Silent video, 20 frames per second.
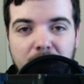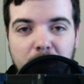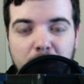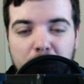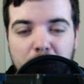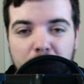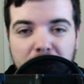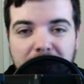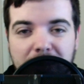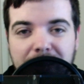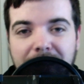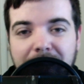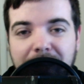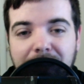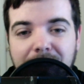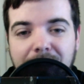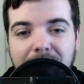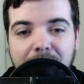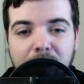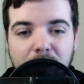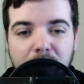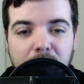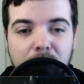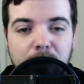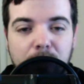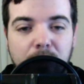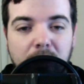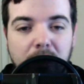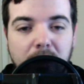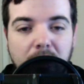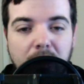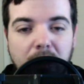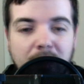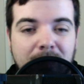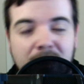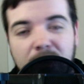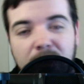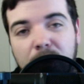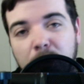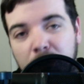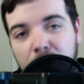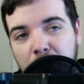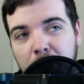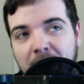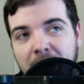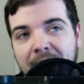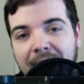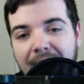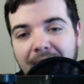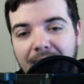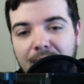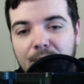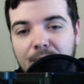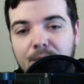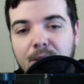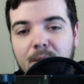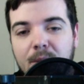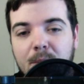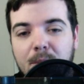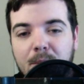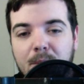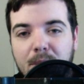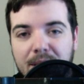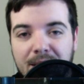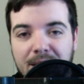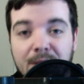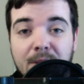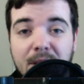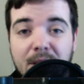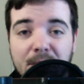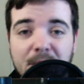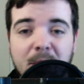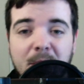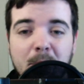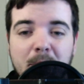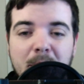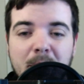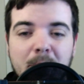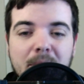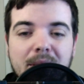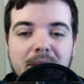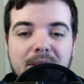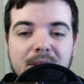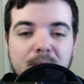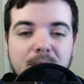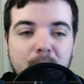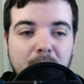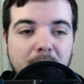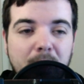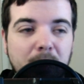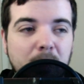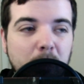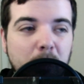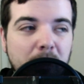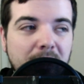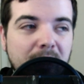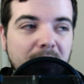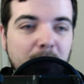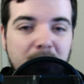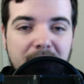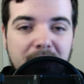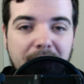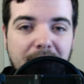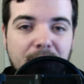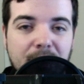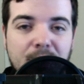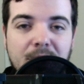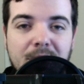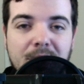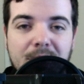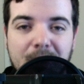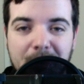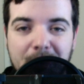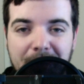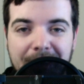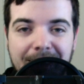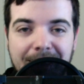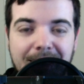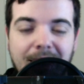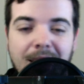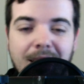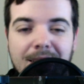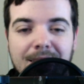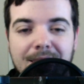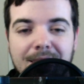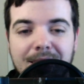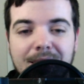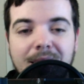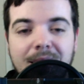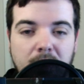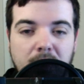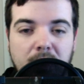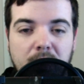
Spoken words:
really take care of. So you may have plenty of other commitments throughout your weeks besides just creating content.